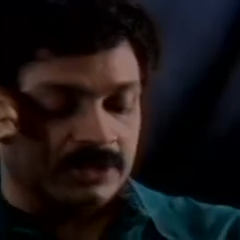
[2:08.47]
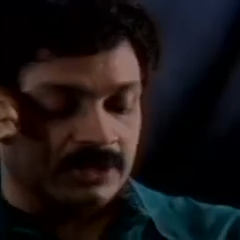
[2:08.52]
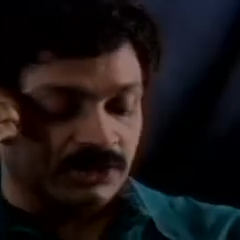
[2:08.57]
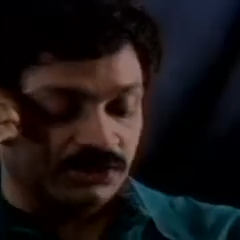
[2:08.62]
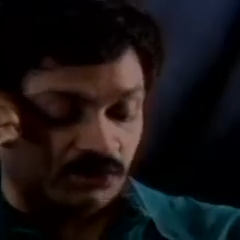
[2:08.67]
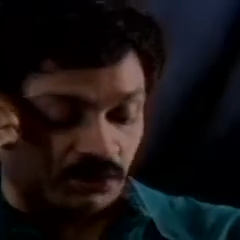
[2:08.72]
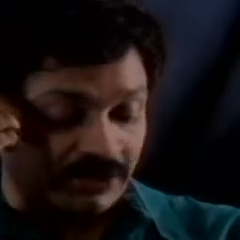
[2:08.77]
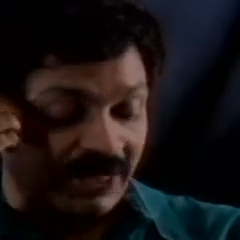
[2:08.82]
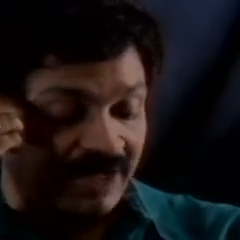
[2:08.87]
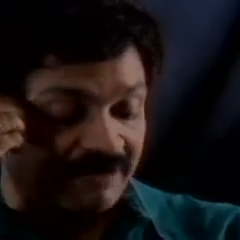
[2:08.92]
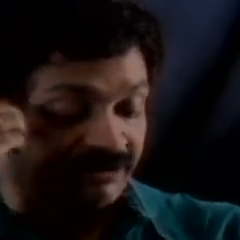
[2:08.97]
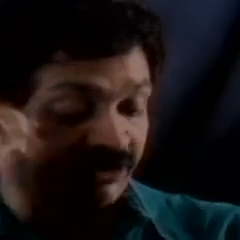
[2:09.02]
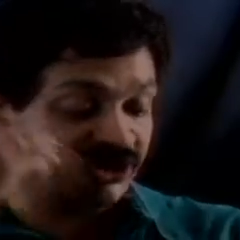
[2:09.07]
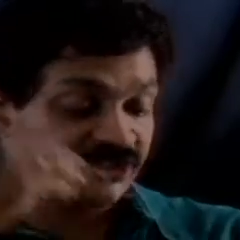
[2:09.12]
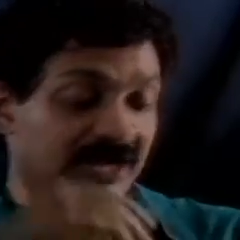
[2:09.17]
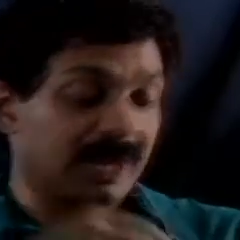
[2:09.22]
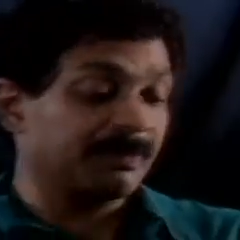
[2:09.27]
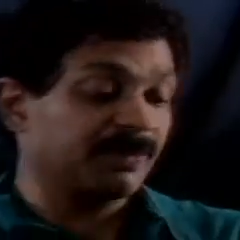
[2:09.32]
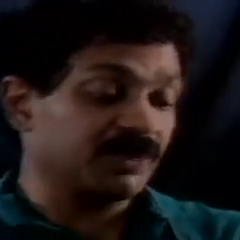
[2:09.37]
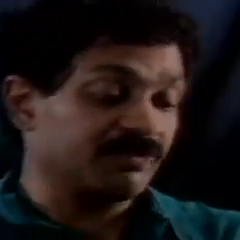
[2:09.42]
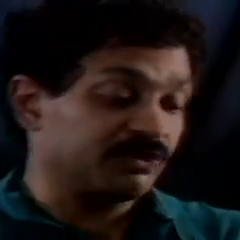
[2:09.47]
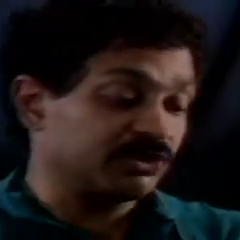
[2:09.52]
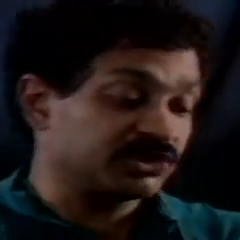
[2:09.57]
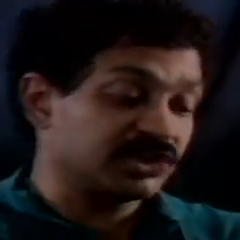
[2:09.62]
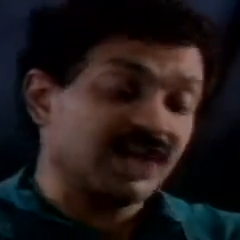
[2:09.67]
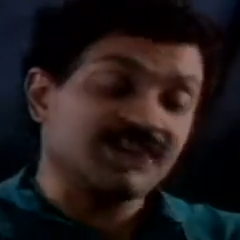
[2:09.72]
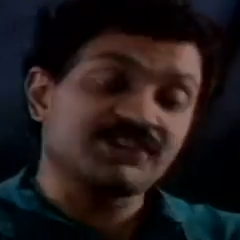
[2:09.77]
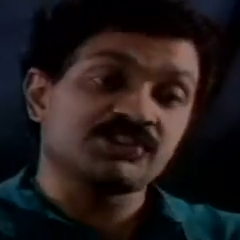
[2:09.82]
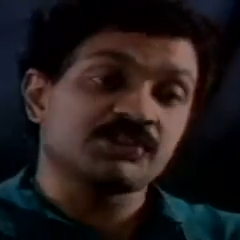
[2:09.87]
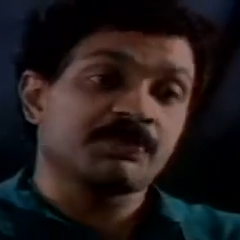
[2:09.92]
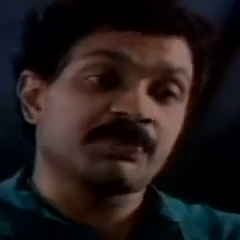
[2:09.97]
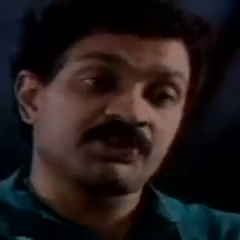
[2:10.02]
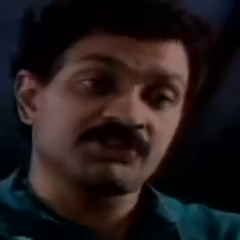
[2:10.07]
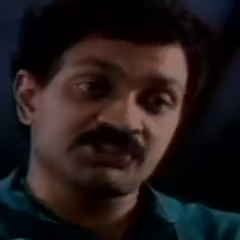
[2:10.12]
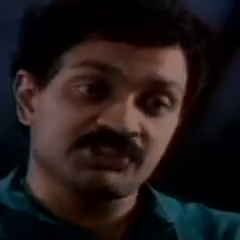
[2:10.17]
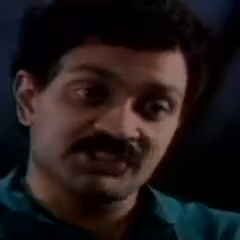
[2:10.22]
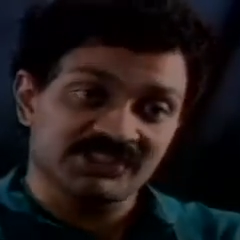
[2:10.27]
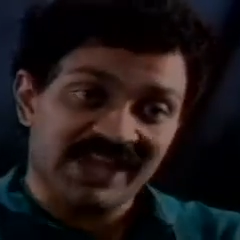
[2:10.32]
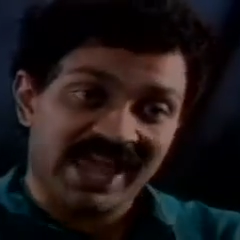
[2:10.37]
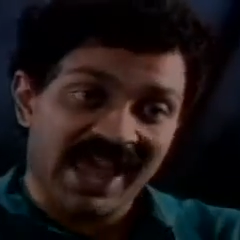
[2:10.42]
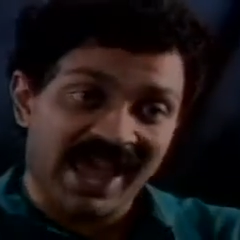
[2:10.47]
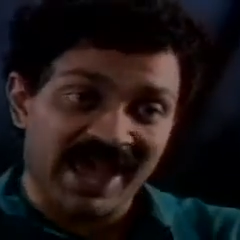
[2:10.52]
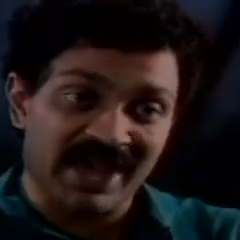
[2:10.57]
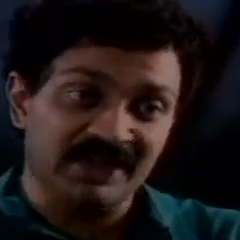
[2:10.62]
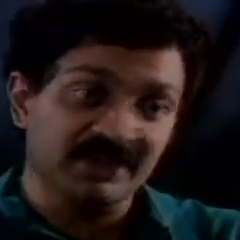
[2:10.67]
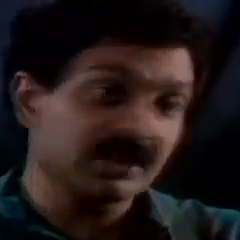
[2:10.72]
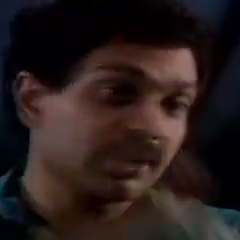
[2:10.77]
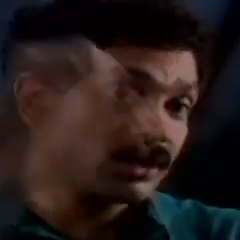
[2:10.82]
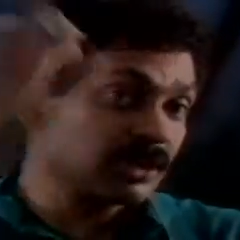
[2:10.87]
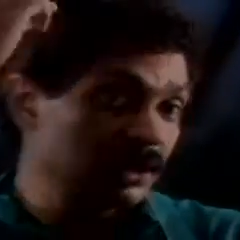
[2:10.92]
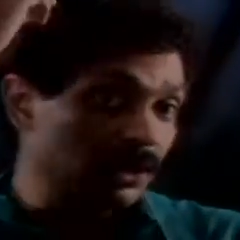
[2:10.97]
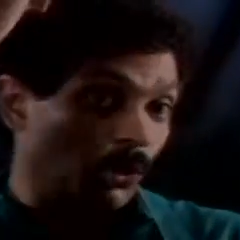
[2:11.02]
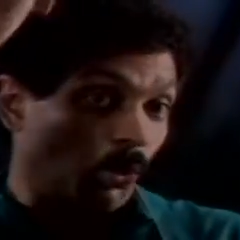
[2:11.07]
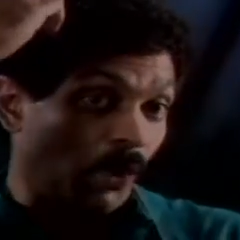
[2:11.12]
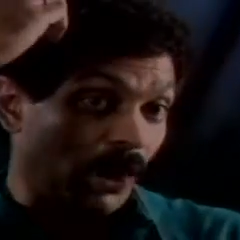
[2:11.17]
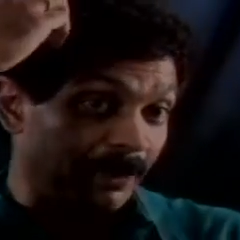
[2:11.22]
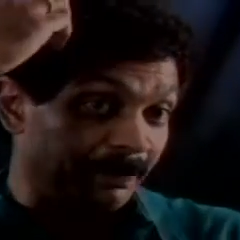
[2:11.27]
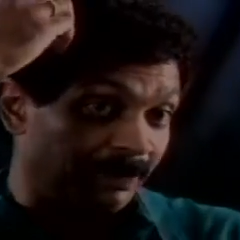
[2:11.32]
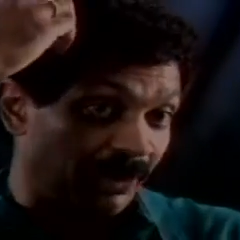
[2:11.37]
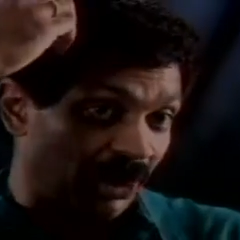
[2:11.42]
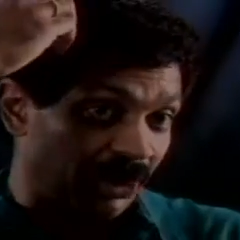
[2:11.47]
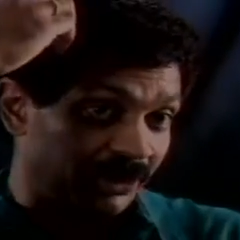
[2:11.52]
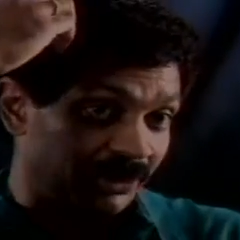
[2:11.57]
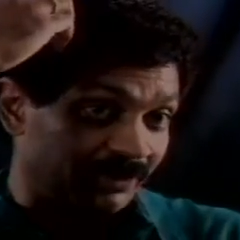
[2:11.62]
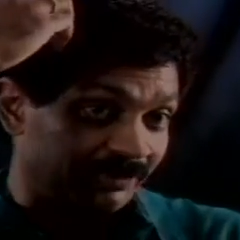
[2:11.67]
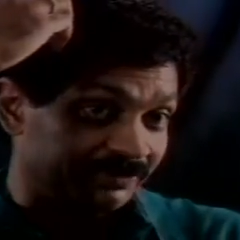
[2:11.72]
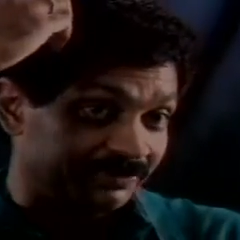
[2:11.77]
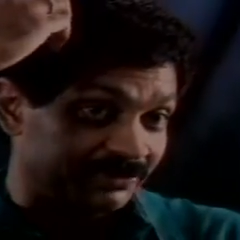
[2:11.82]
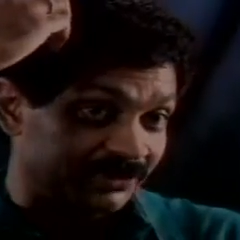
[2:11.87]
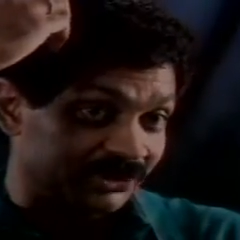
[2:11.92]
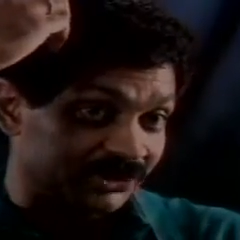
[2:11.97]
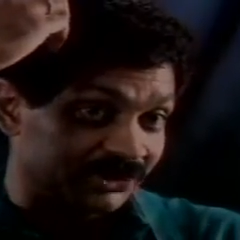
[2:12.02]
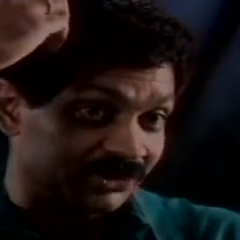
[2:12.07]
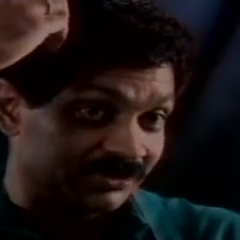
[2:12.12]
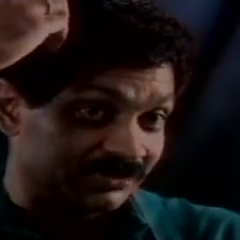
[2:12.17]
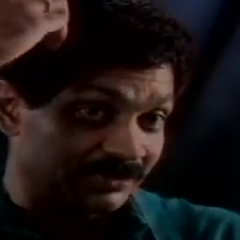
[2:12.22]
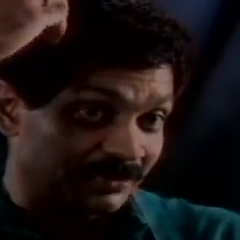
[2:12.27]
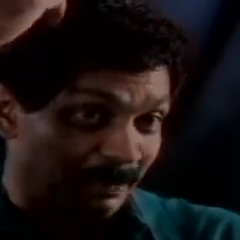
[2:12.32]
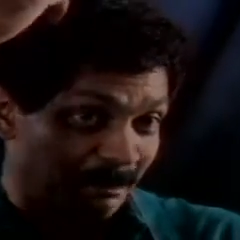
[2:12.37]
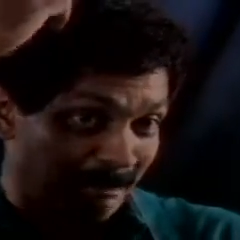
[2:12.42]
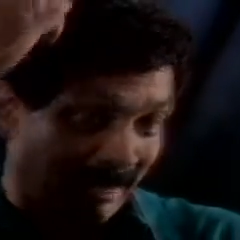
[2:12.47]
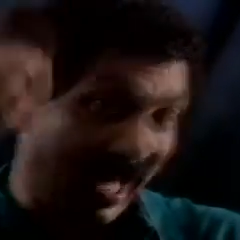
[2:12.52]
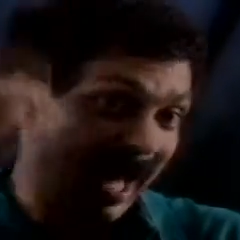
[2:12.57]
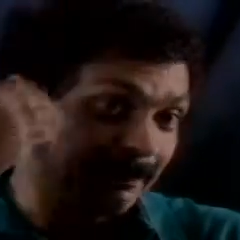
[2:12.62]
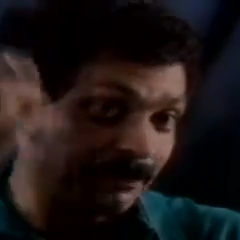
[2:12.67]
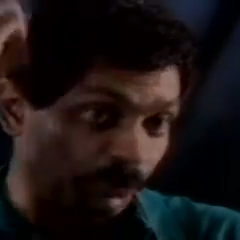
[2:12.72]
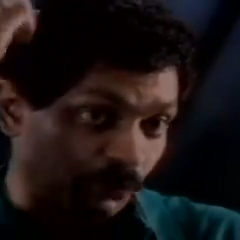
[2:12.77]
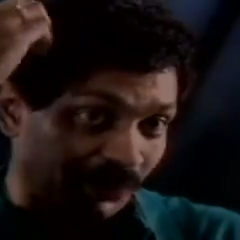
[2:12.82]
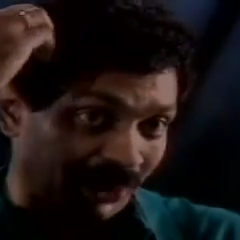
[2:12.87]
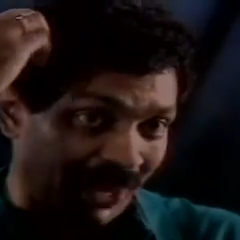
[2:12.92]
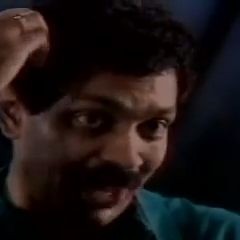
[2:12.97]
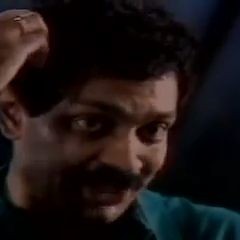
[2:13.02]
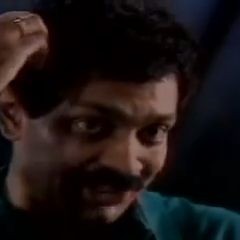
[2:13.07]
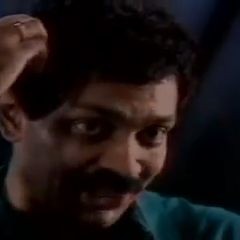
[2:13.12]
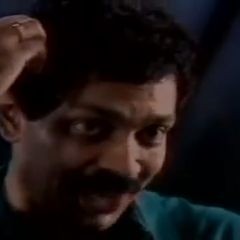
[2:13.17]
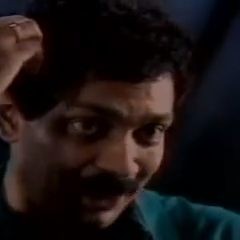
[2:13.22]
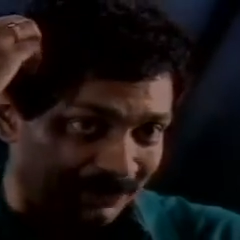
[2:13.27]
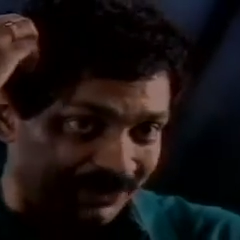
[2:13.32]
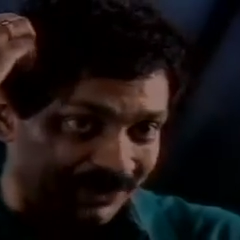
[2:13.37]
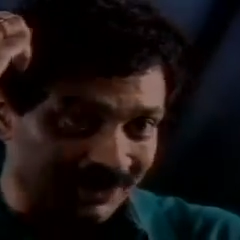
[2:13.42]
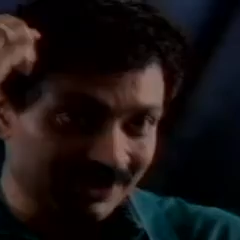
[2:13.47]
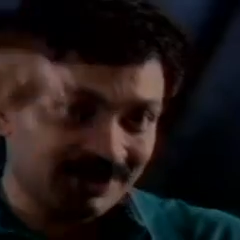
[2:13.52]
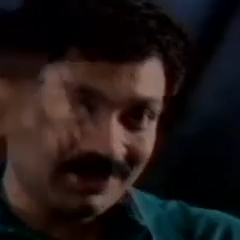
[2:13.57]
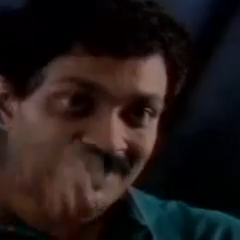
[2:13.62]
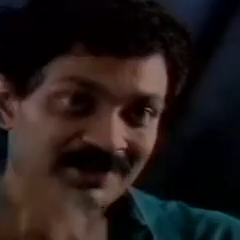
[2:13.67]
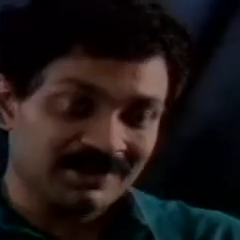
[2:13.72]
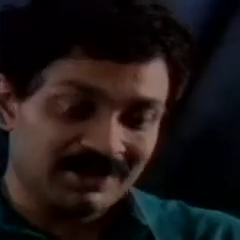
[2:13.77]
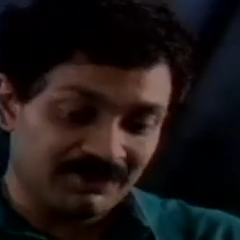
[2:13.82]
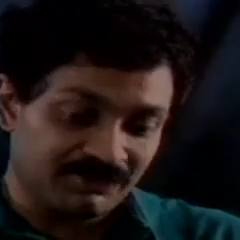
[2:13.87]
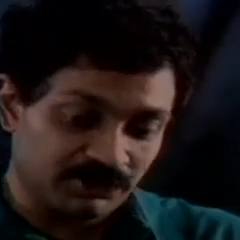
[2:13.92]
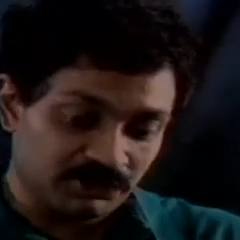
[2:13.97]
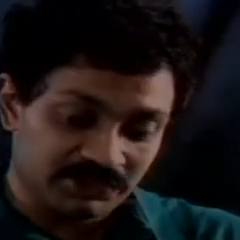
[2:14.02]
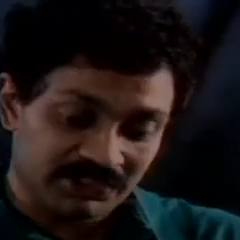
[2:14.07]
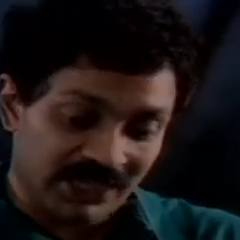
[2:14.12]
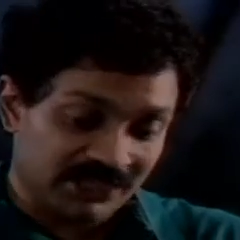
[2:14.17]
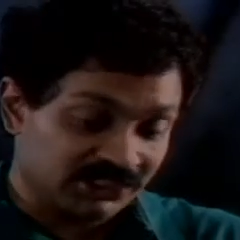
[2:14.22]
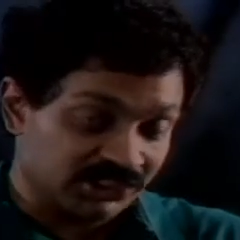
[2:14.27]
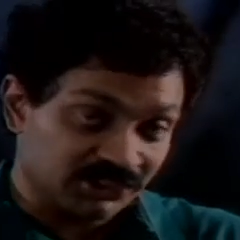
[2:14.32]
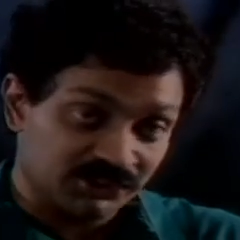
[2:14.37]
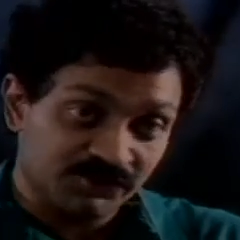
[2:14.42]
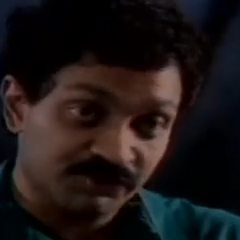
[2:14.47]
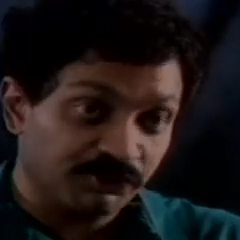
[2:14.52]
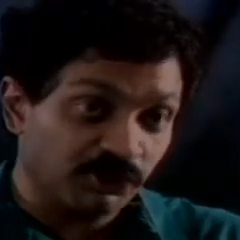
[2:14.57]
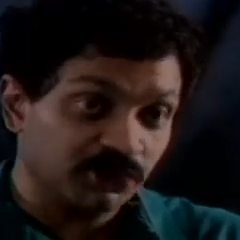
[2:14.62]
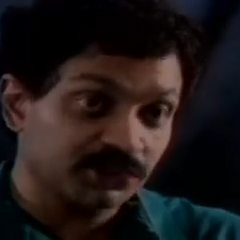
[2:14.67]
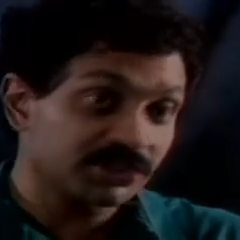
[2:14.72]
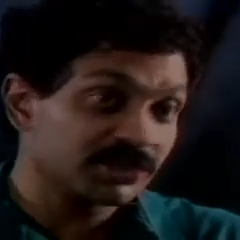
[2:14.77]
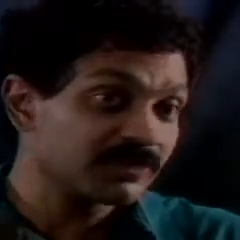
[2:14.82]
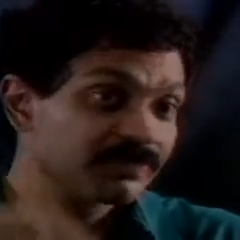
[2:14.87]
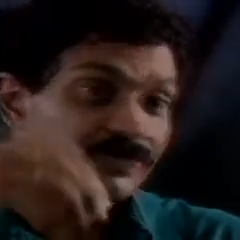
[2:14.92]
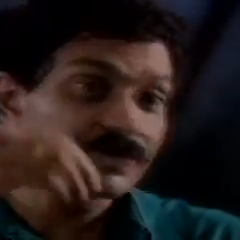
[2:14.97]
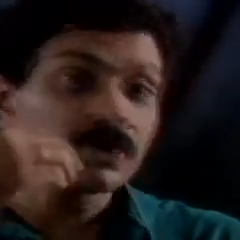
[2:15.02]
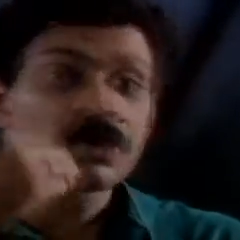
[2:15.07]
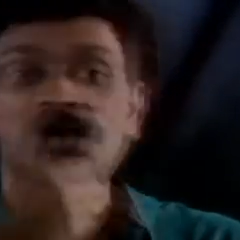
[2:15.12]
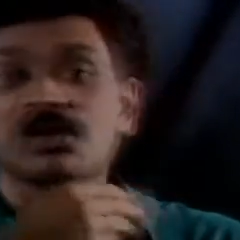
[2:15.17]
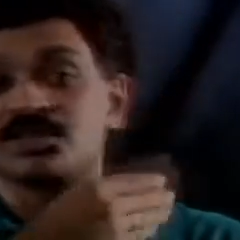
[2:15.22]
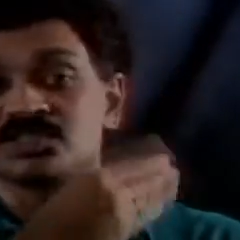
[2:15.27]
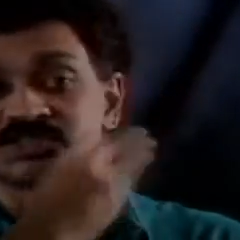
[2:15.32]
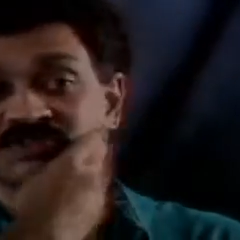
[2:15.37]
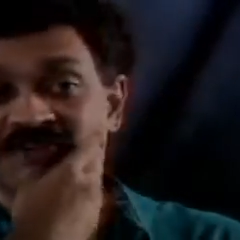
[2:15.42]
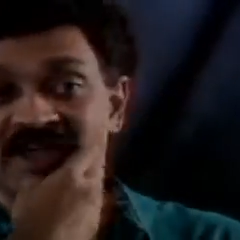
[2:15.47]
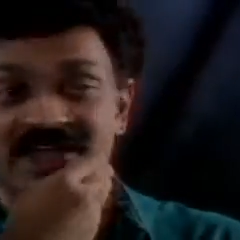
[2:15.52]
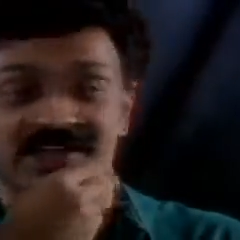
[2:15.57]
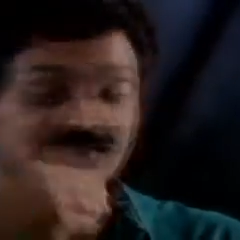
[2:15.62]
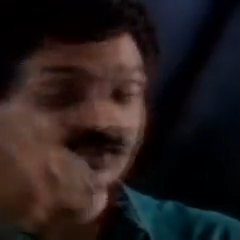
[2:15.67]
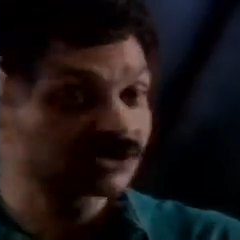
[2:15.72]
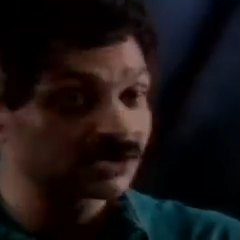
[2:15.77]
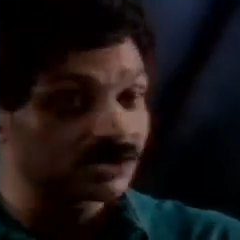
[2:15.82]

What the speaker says: So that, for example, if you touch the person's hand, one part of this map would light up. If you touch his foot or his face,